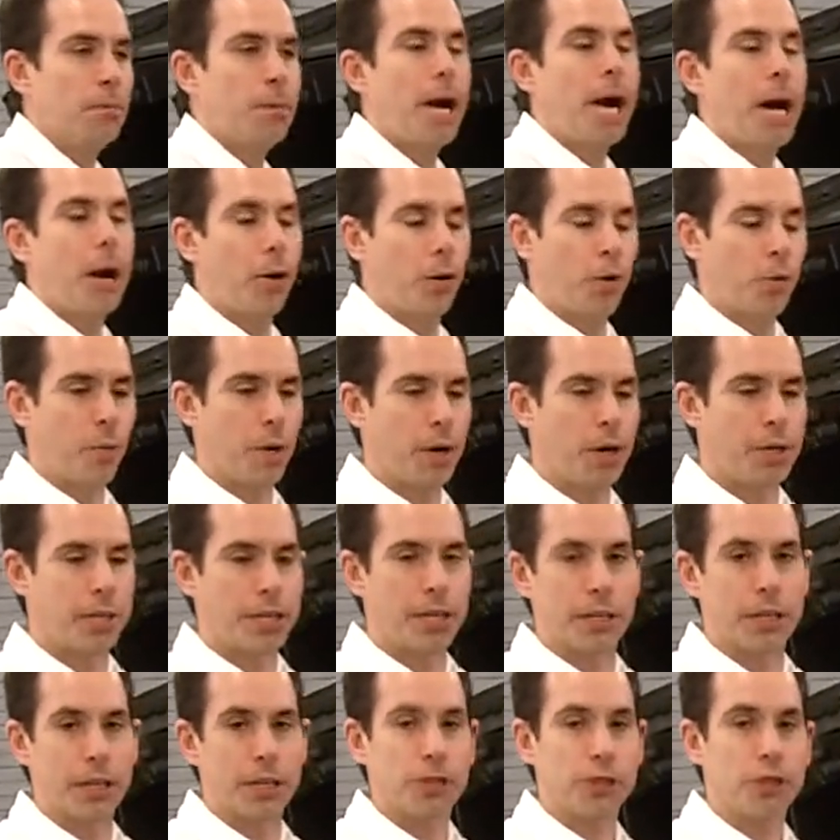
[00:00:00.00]
power one of
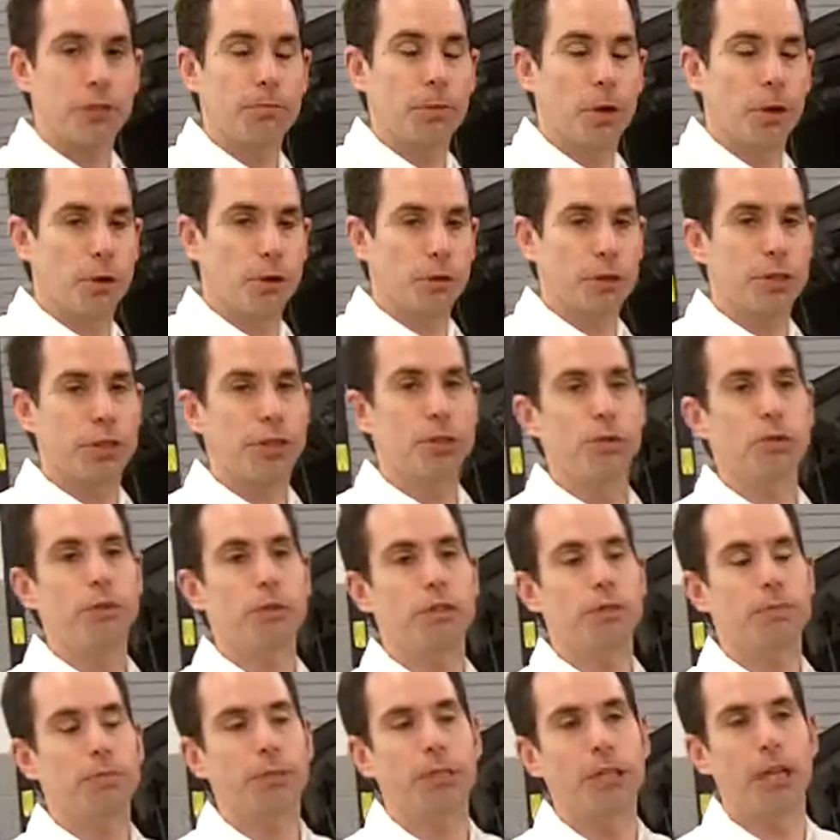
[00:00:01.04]
the electric motors to
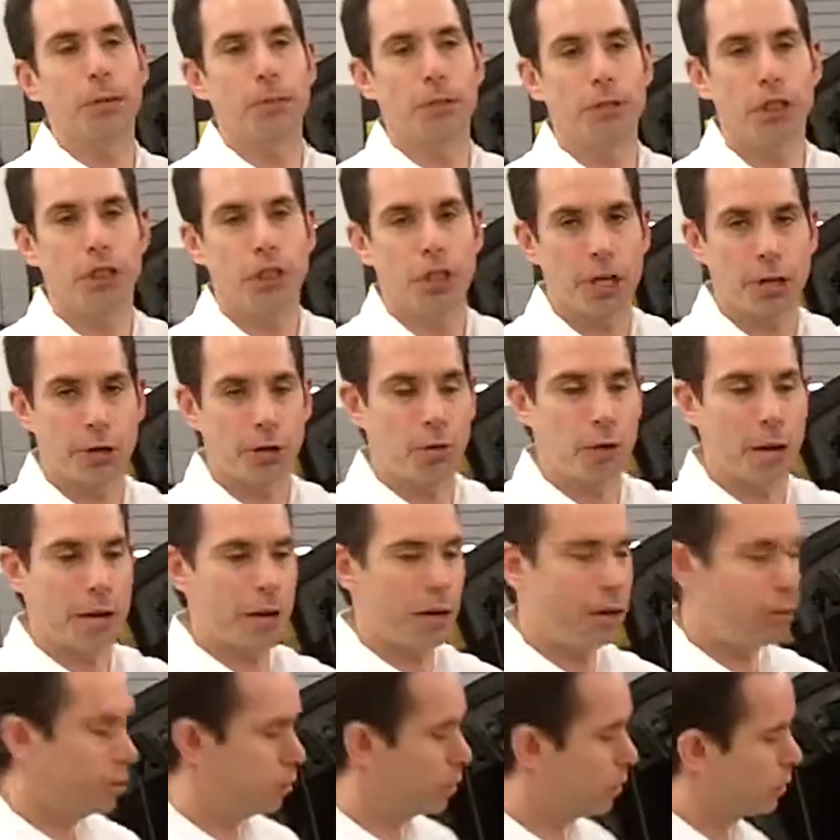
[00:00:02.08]
become a
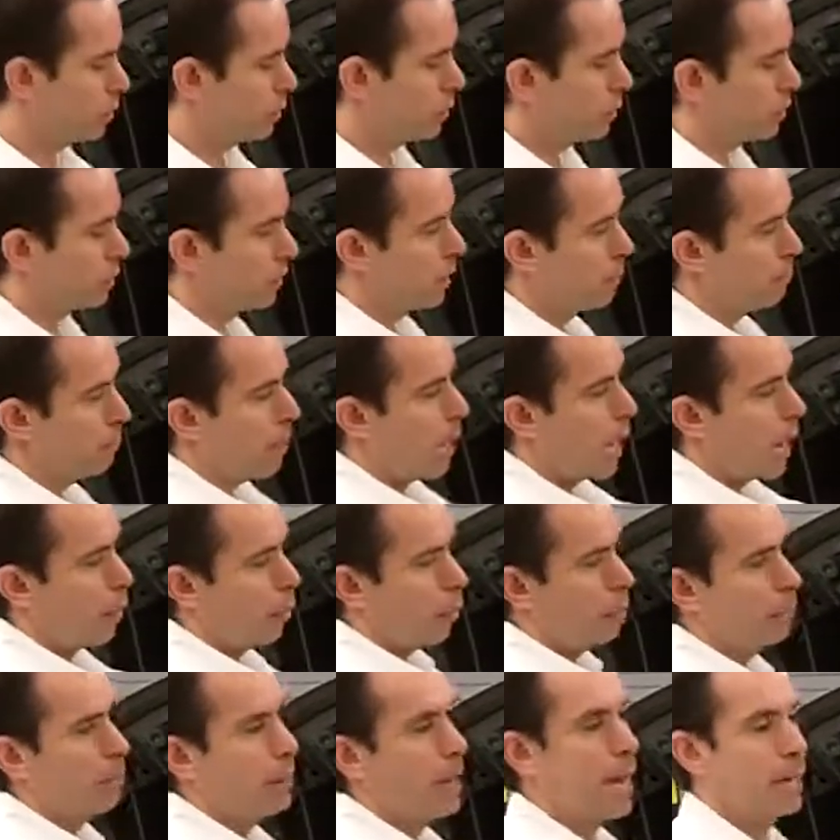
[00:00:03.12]
generator to send
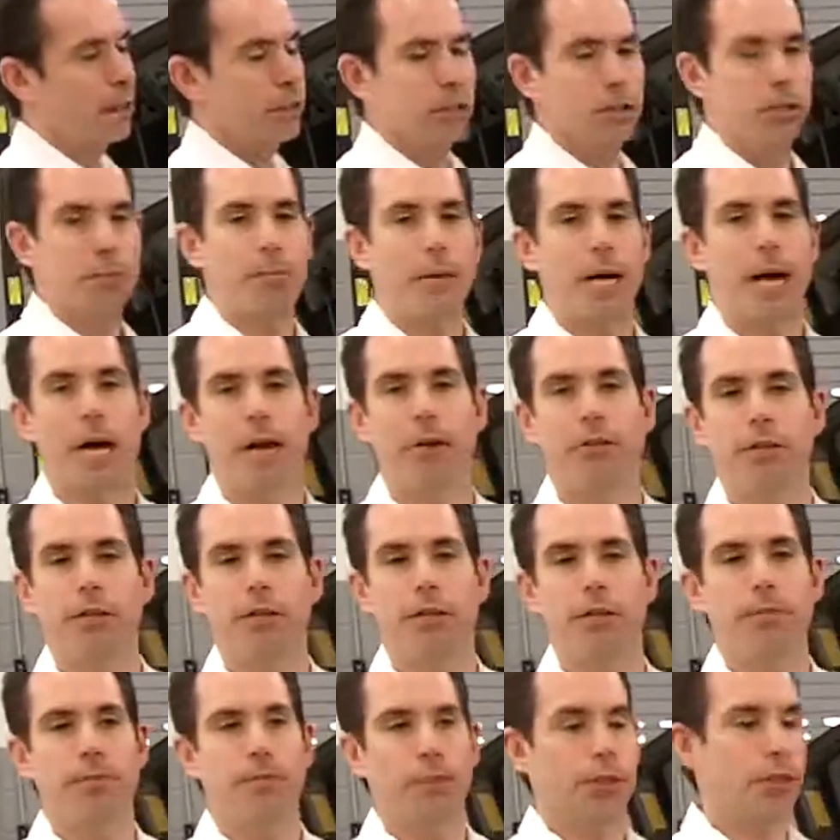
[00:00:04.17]
power back to the battery.
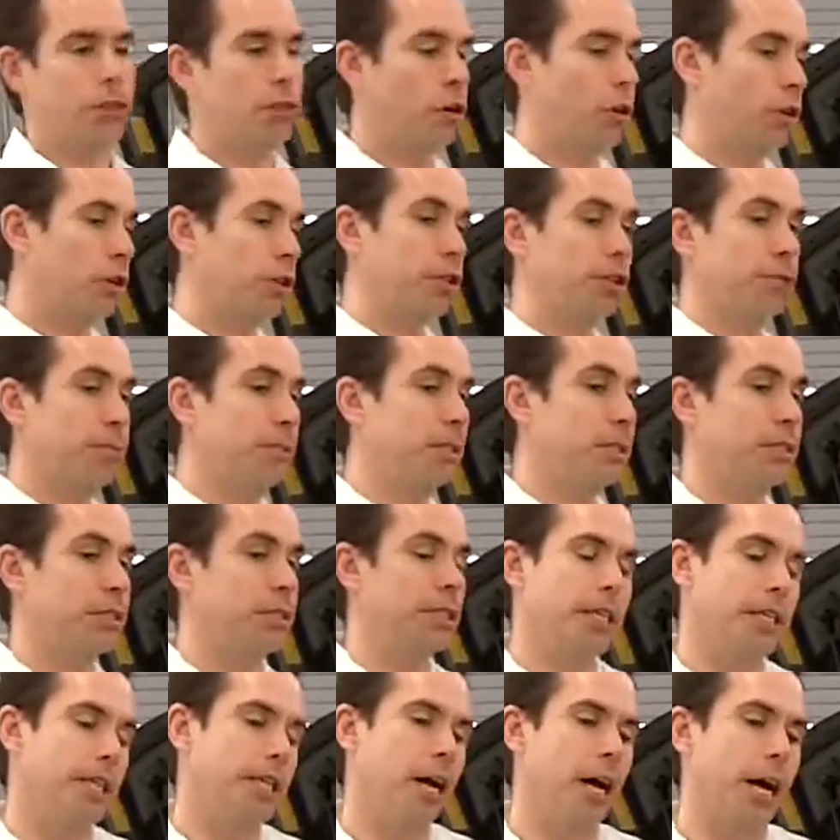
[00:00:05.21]
The car could be
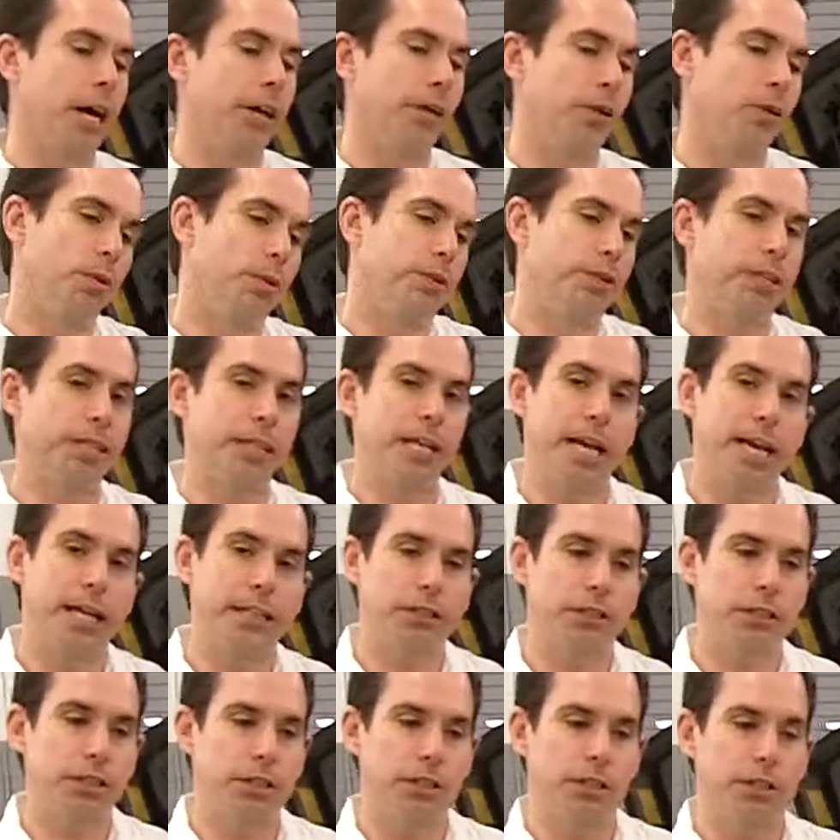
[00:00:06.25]
sitting in idle with the
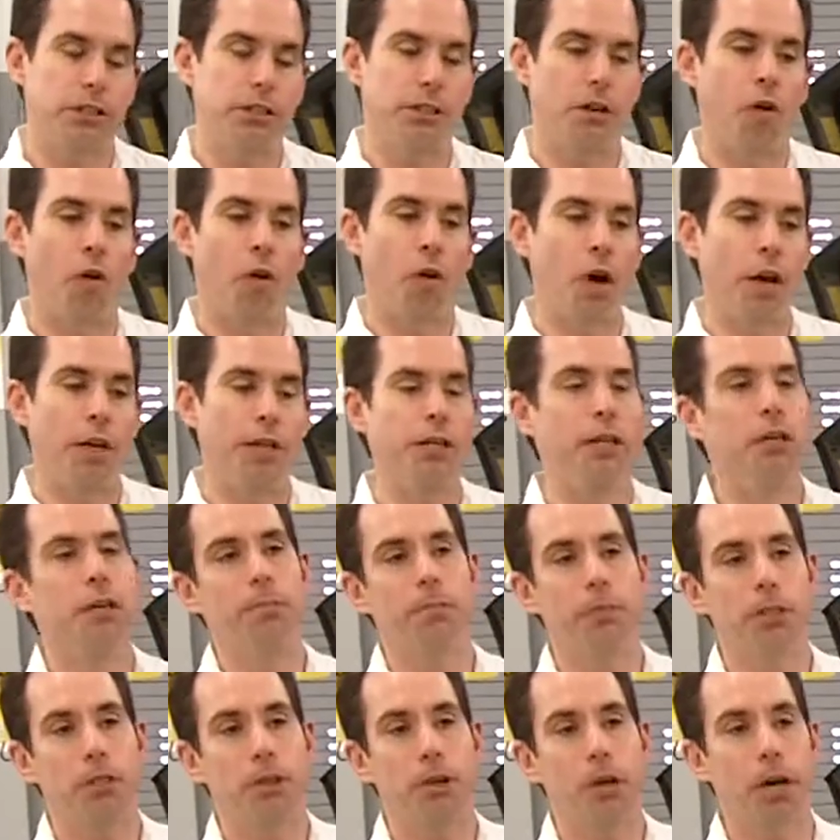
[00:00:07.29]
gas engine on
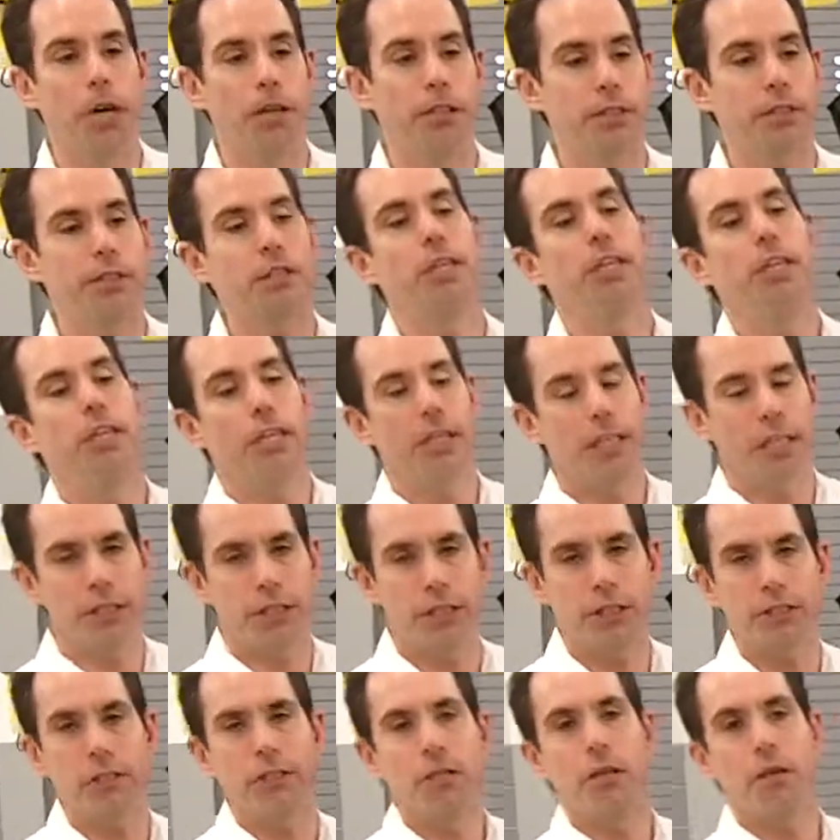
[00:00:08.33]
because
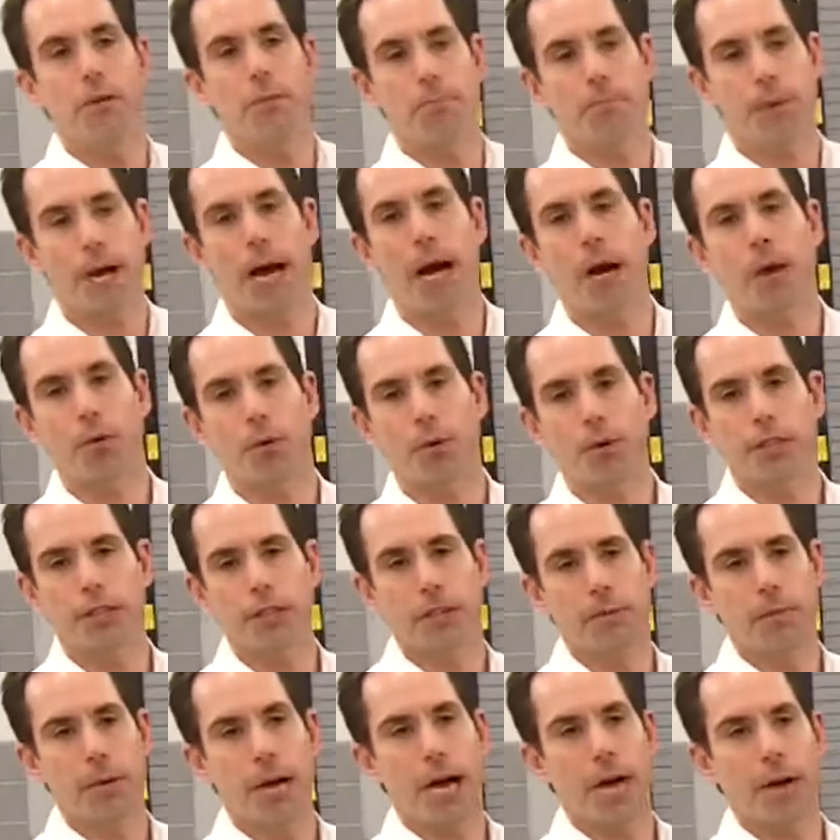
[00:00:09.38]
it's powering
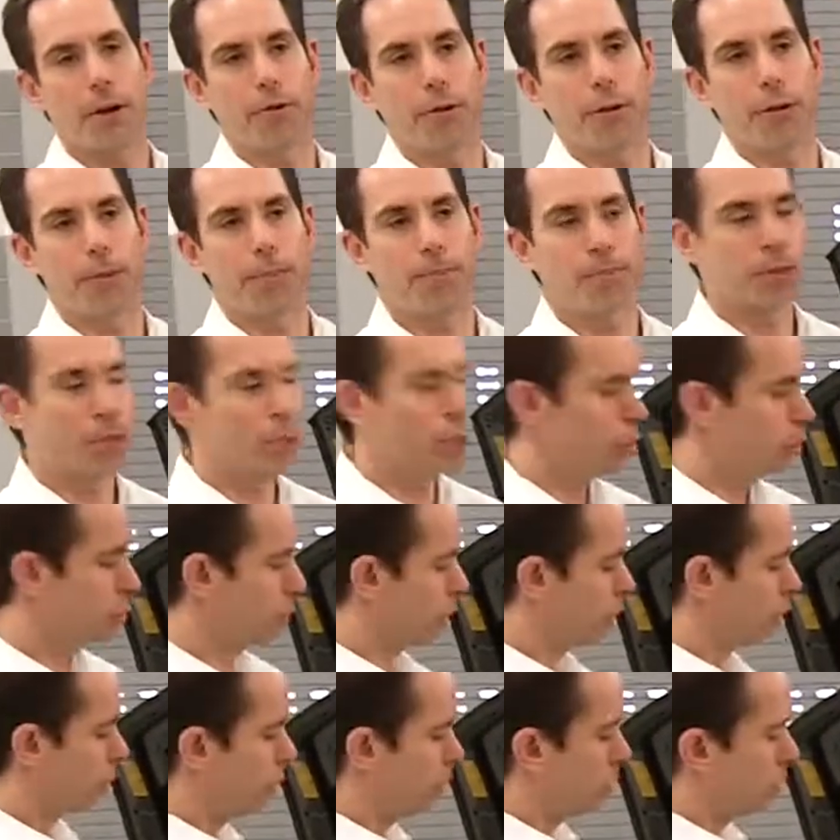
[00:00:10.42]
the battery. You
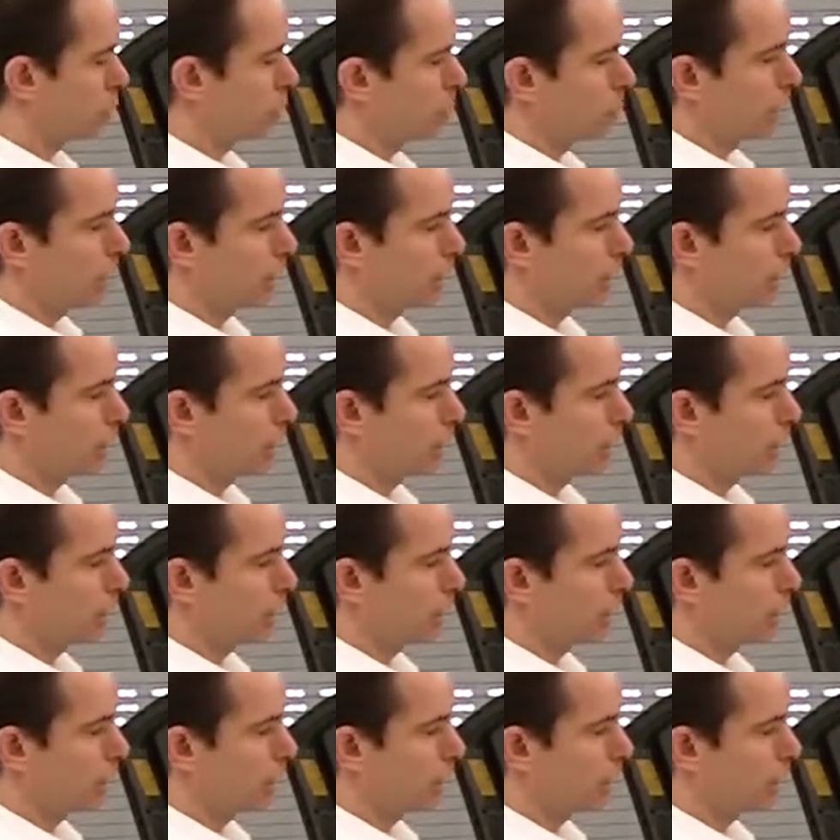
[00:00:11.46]
can also